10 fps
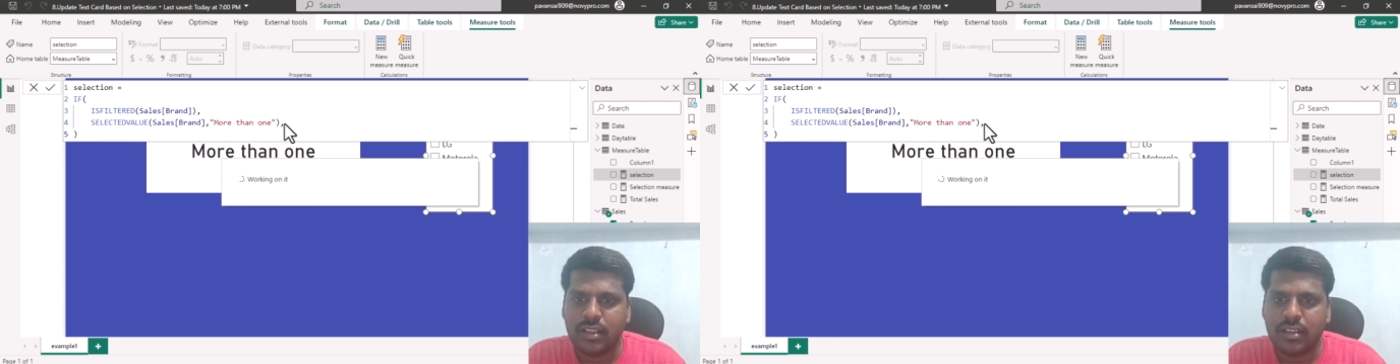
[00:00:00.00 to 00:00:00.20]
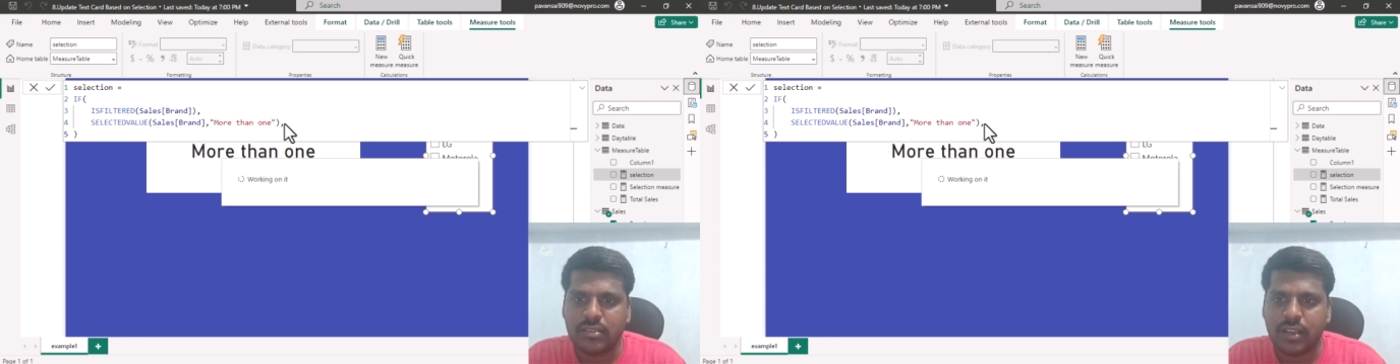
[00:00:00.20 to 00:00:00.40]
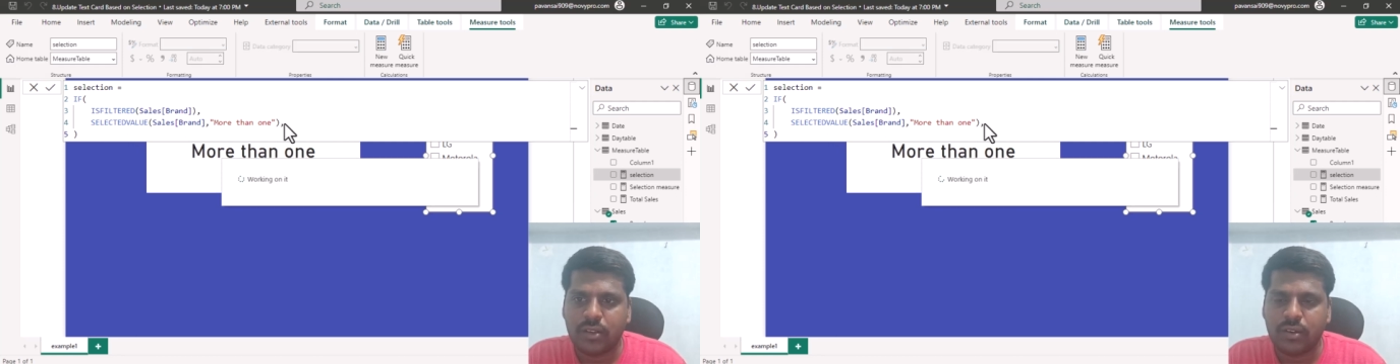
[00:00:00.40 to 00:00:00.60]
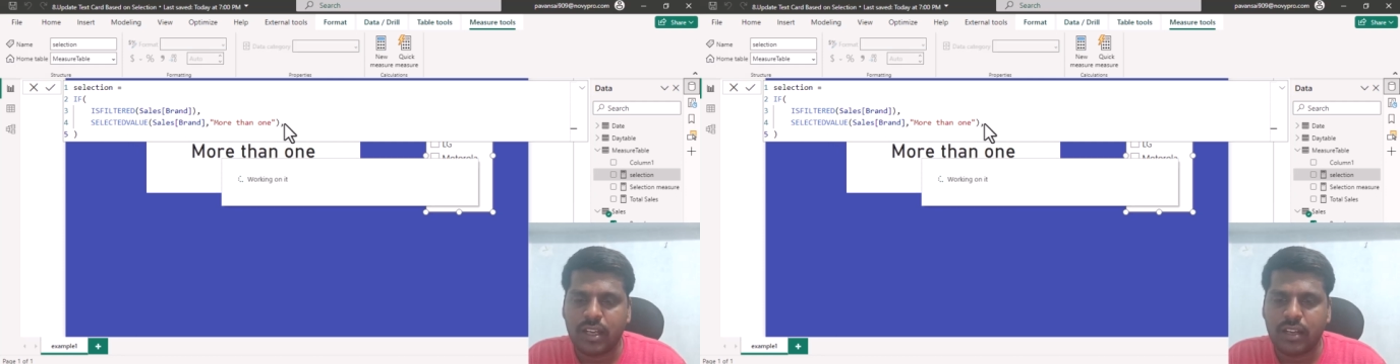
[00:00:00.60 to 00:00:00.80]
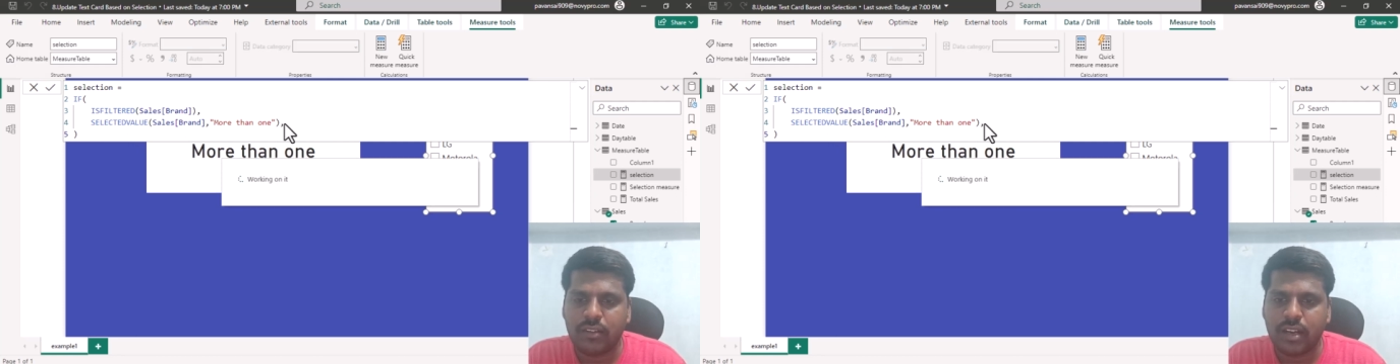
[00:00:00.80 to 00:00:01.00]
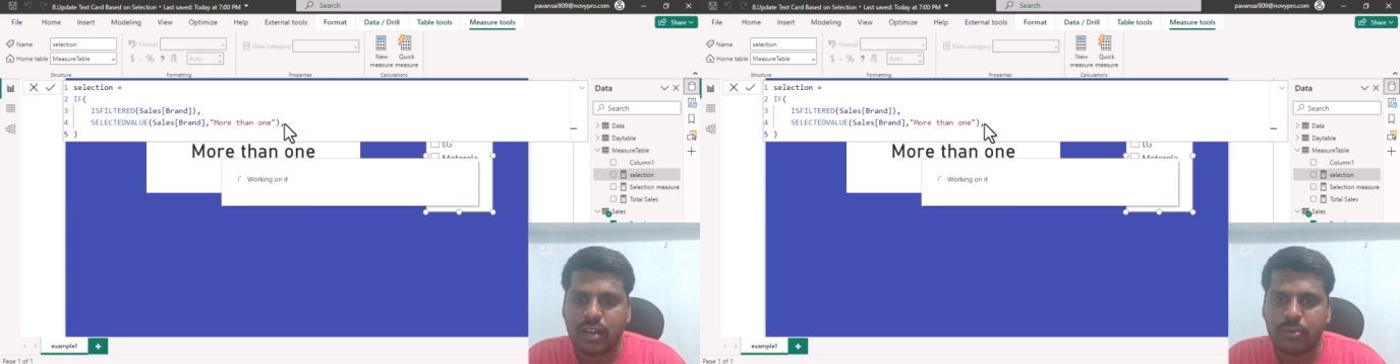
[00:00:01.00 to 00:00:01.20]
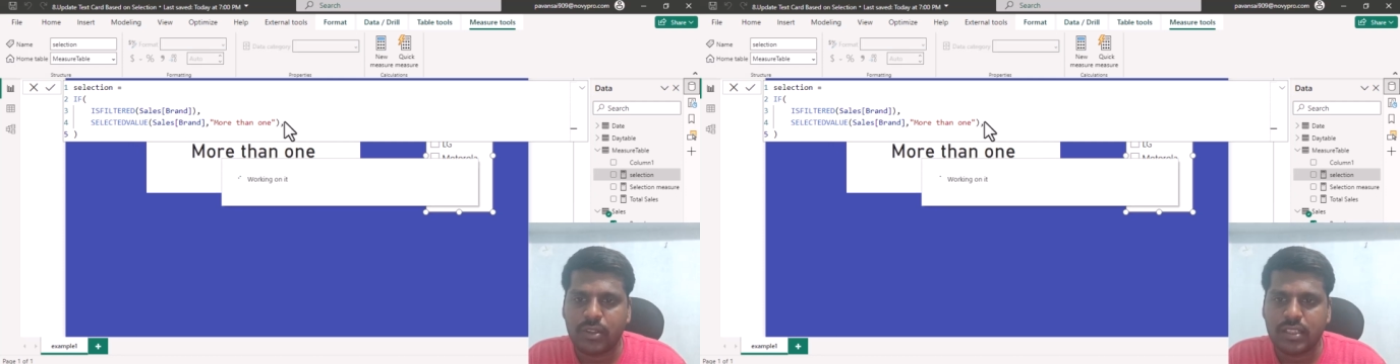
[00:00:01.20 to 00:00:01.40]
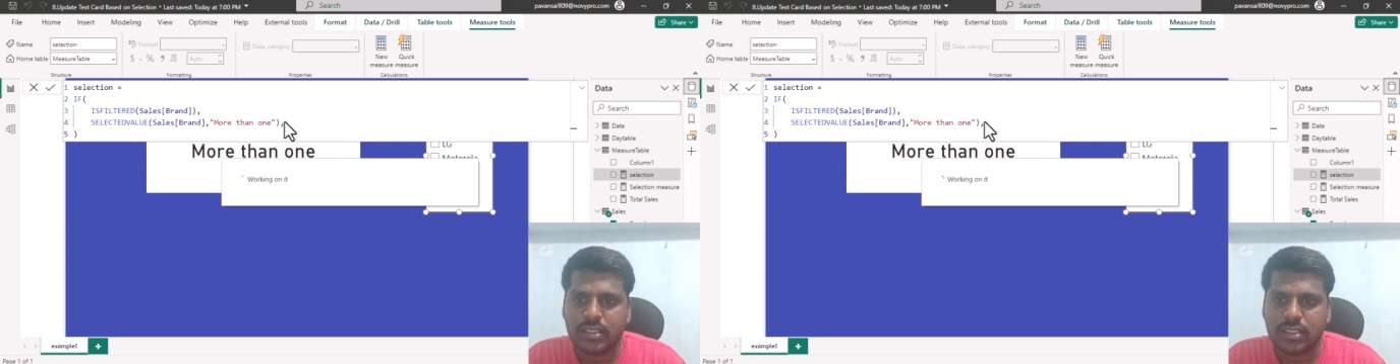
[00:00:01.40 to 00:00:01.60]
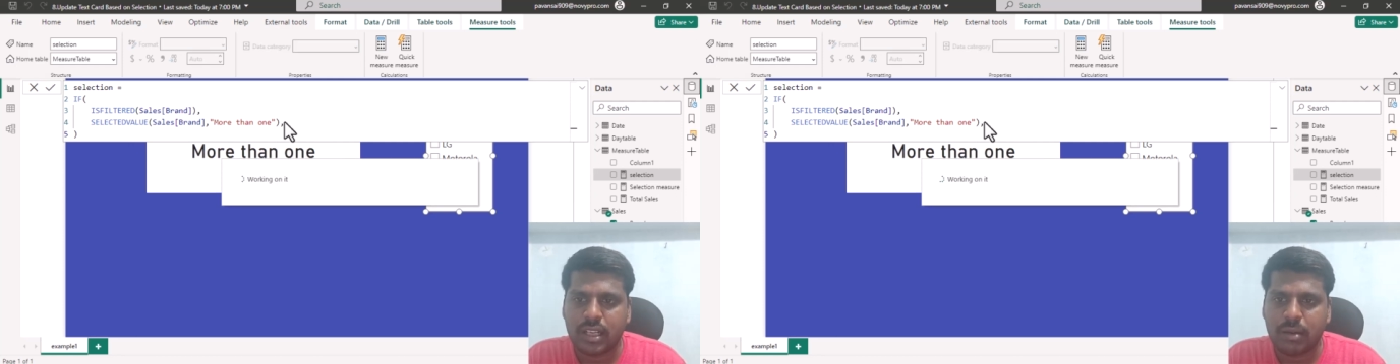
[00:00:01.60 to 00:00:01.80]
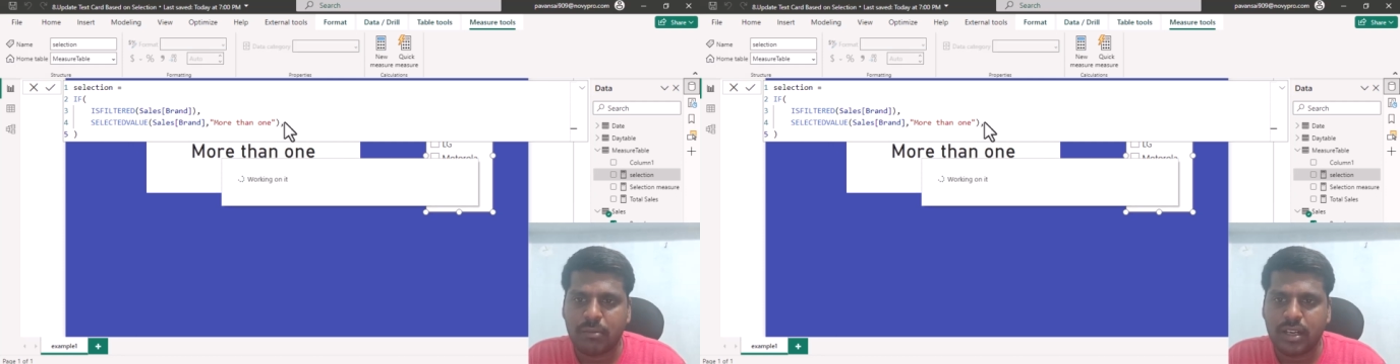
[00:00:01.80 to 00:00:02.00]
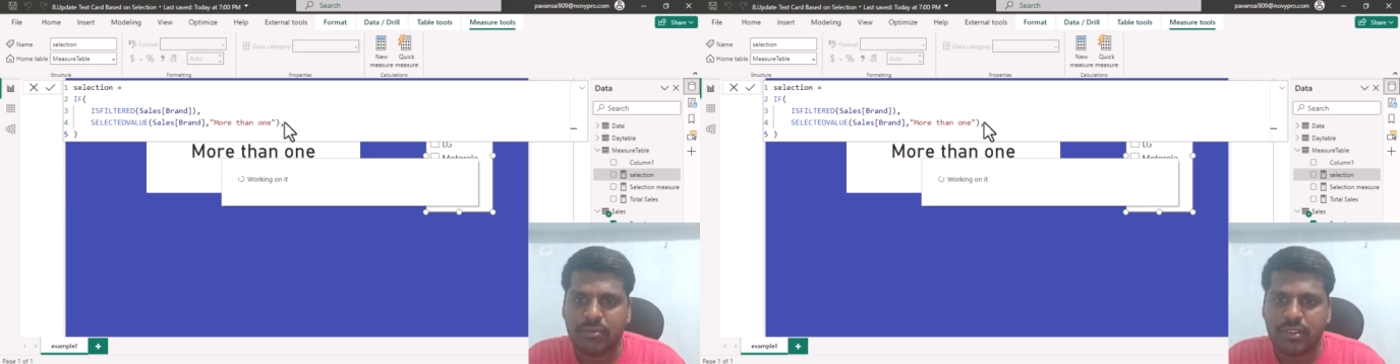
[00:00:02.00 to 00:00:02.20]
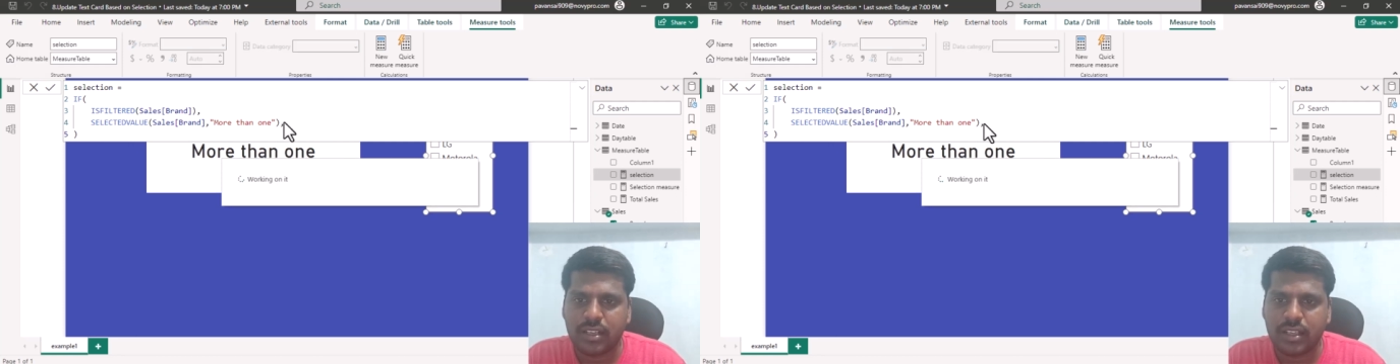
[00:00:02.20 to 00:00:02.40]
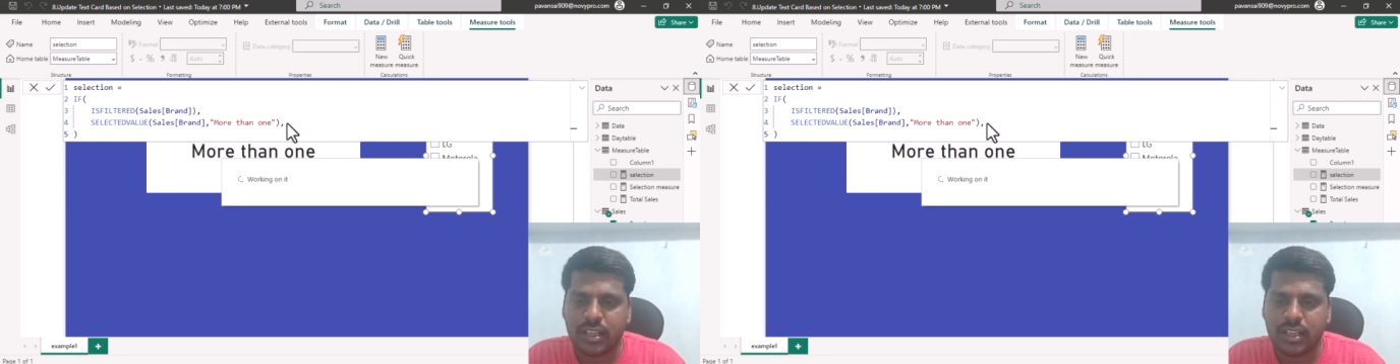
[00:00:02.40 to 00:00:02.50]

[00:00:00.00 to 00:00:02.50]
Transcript: so I could even remove this comma after that